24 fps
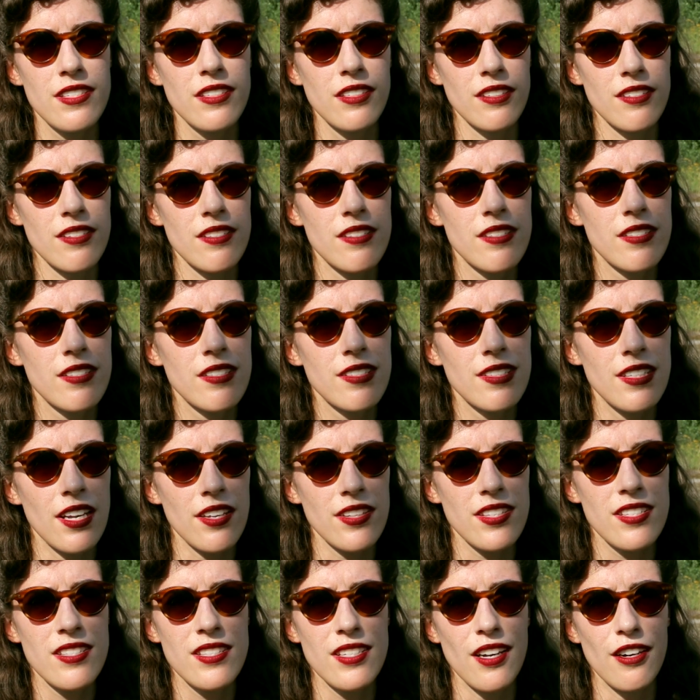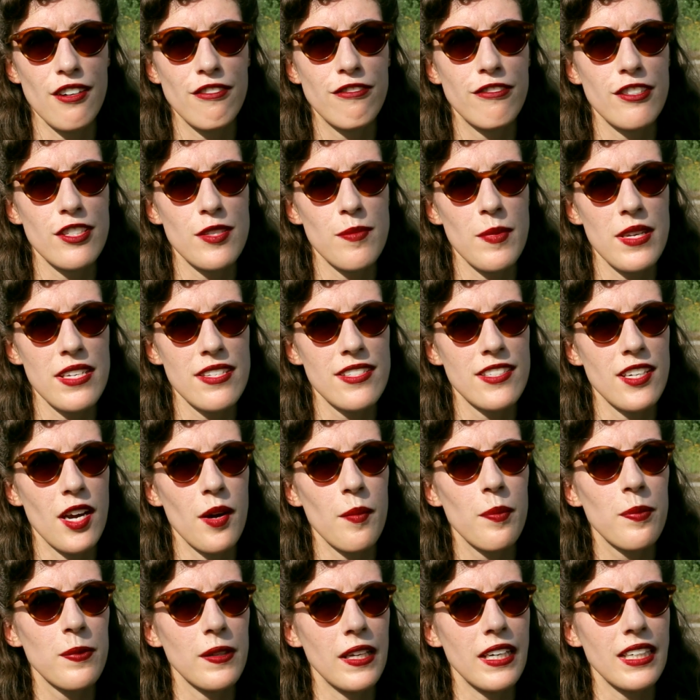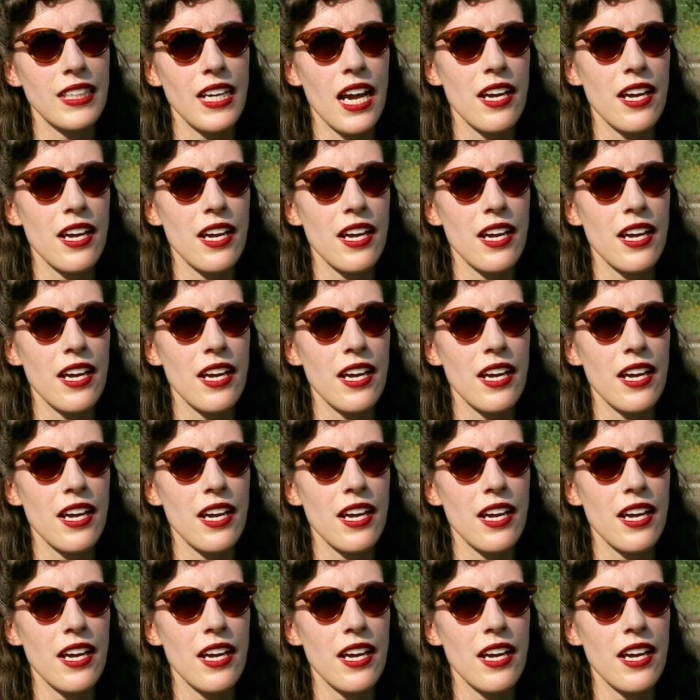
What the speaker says: because that stuff is messed up. Like,